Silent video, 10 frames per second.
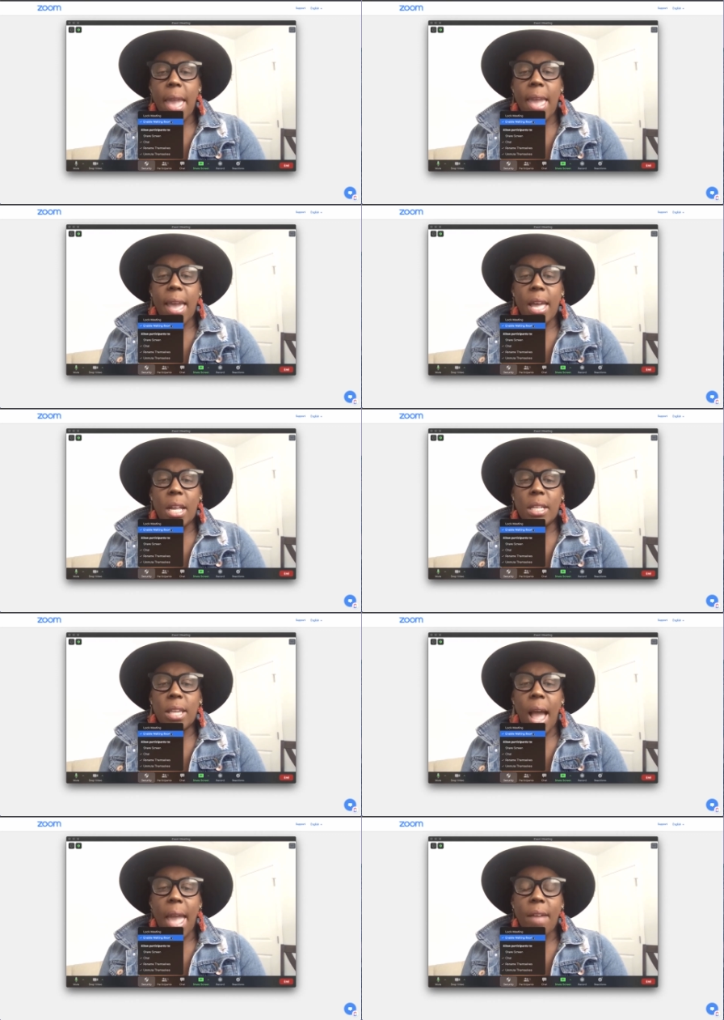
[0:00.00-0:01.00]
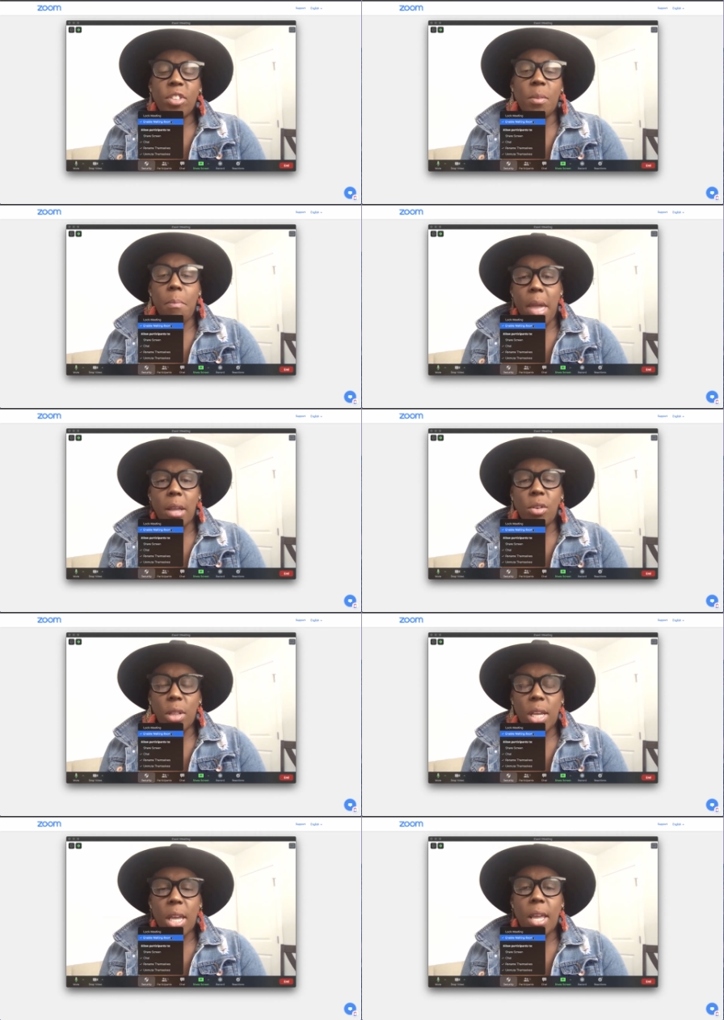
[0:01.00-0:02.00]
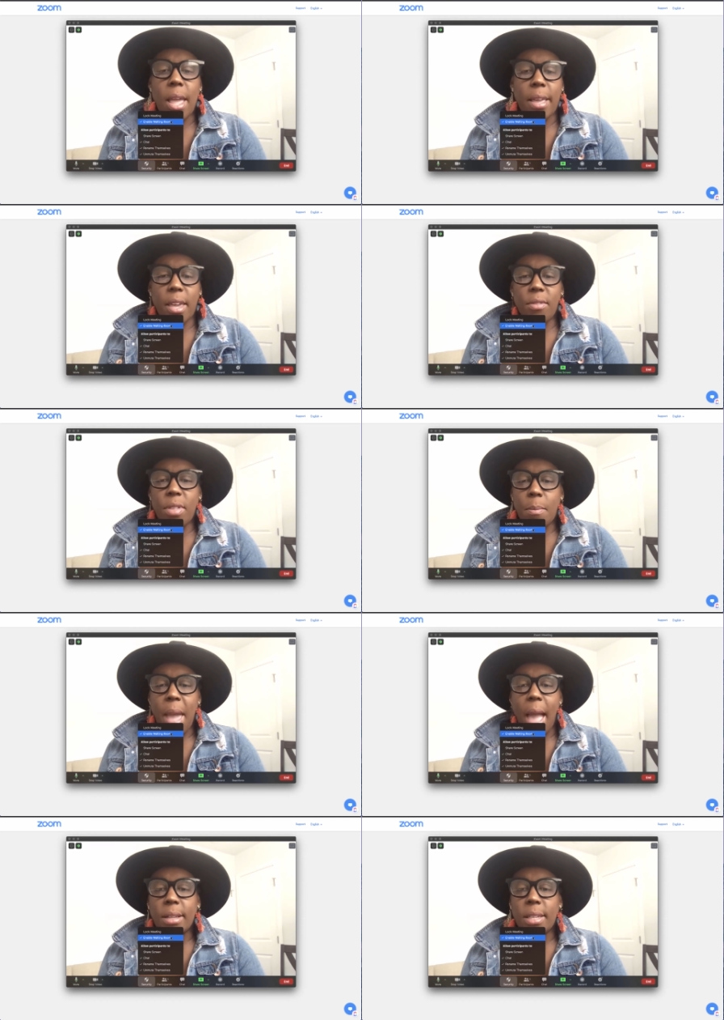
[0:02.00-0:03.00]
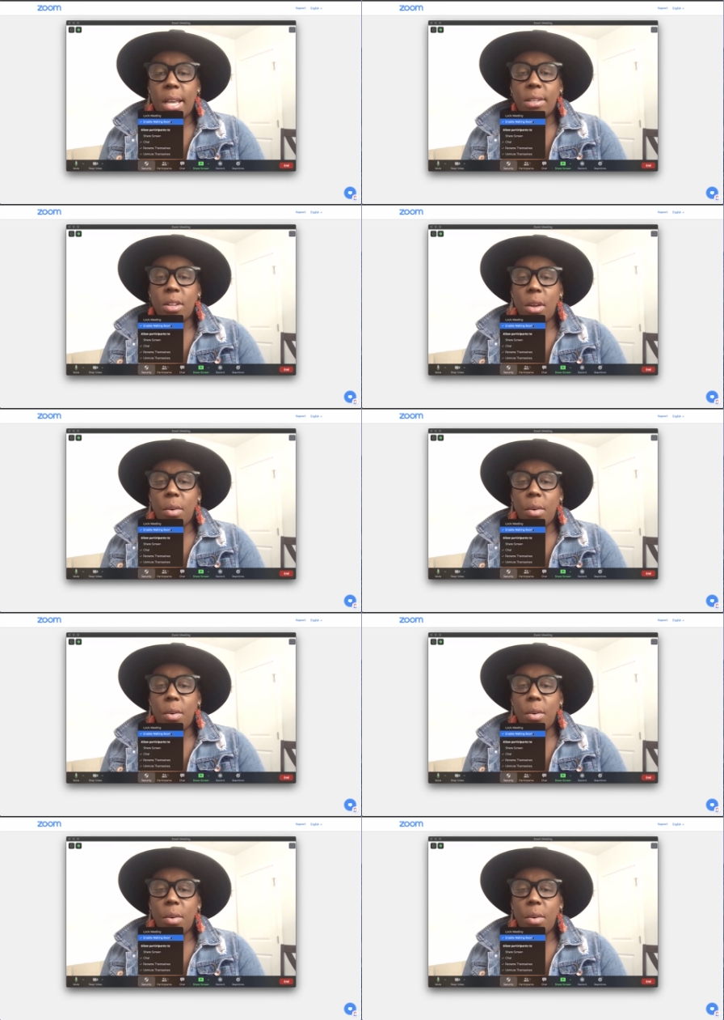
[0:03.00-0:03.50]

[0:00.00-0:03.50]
and I have to manually give them access.